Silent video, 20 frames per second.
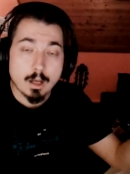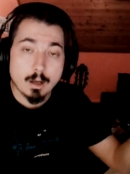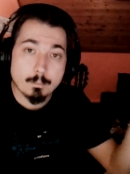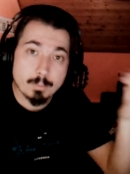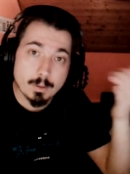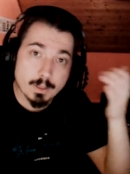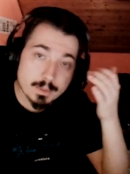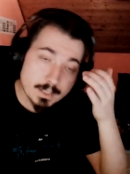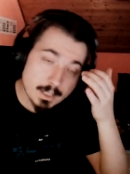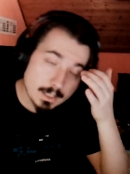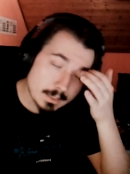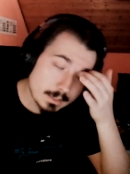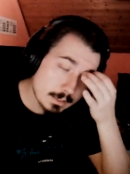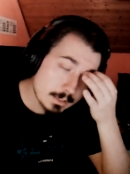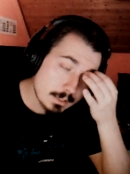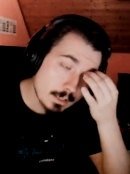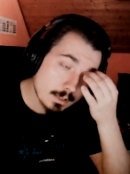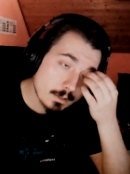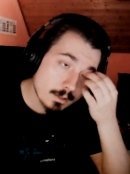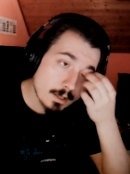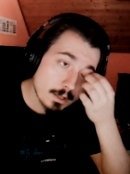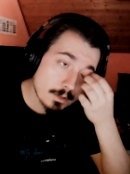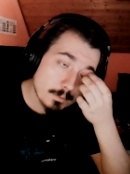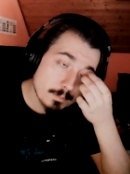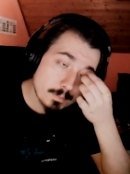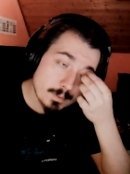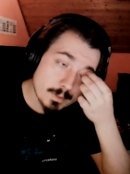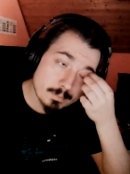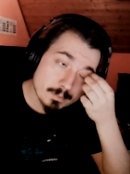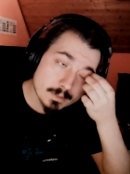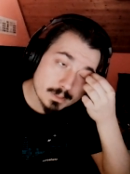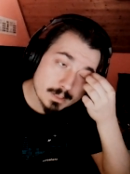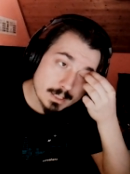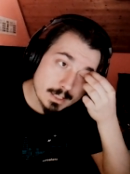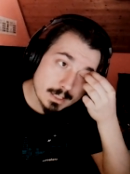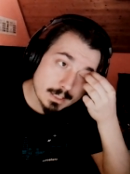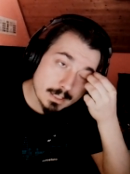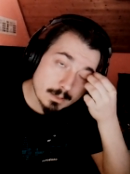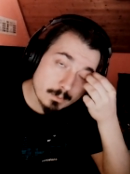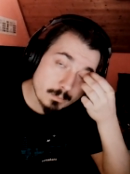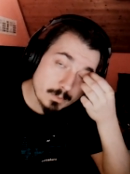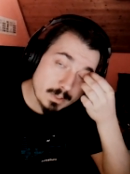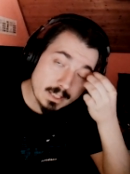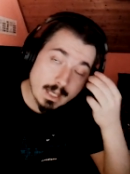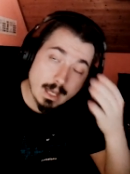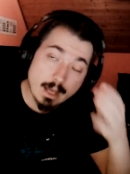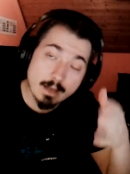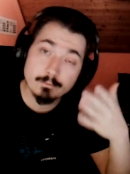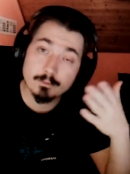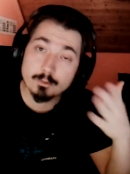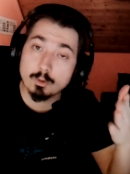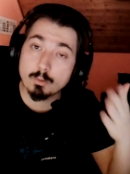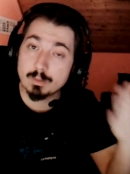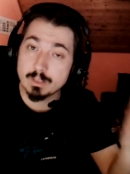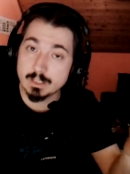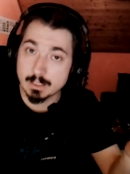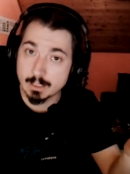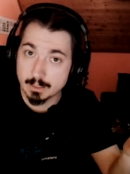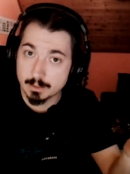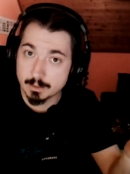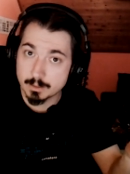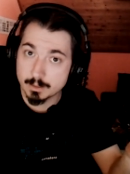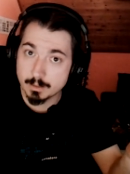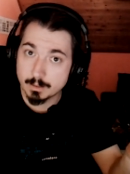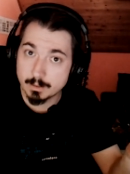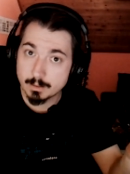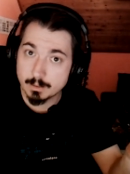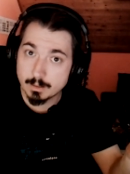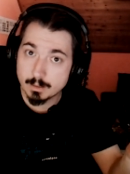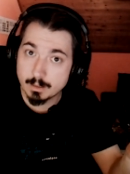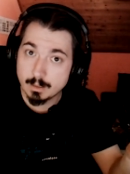But then the other people say that we have an obligation